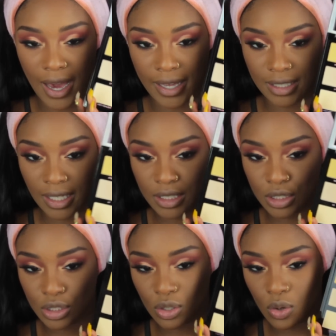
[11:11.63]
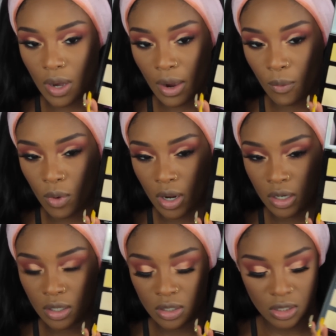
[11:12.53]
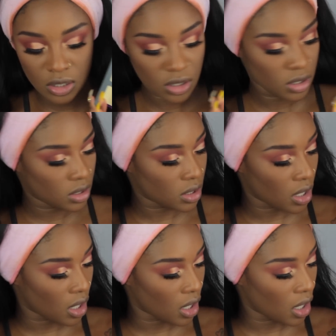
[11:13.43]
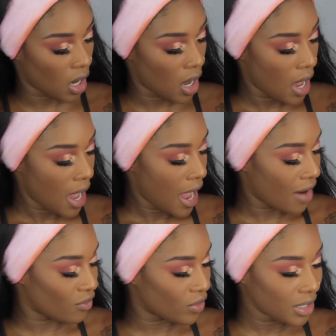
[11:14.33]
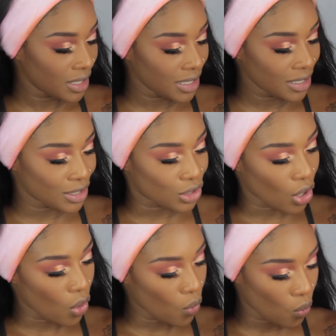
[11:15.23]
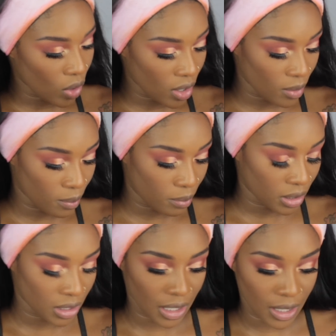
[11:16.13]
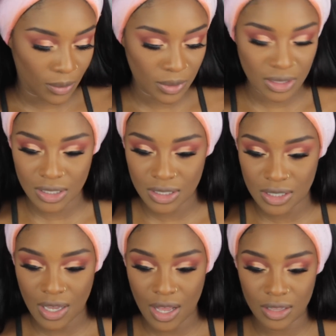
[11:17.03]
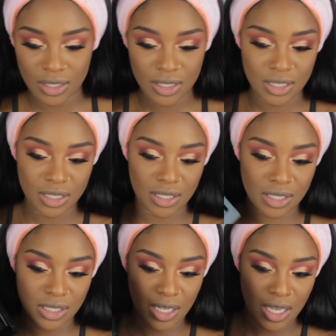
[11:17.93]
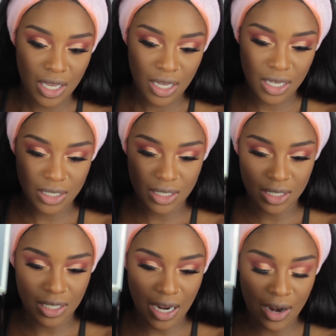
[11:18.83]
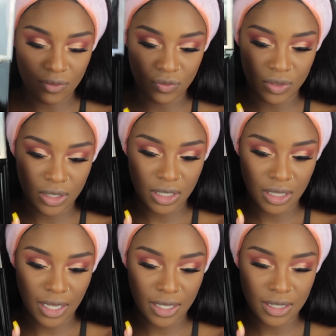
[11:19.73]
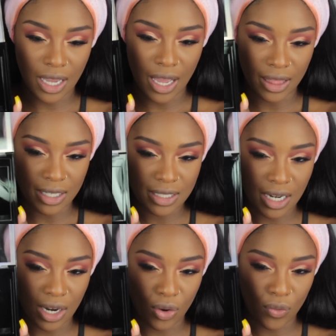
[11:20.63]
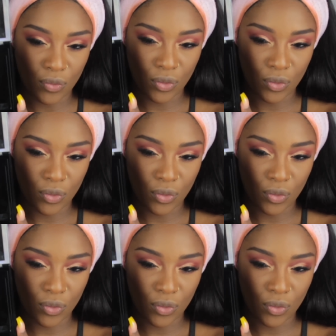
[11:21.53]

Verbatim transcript: highlights. So I want to say I really don't want to play with these colors because they're not really like the highlights that I go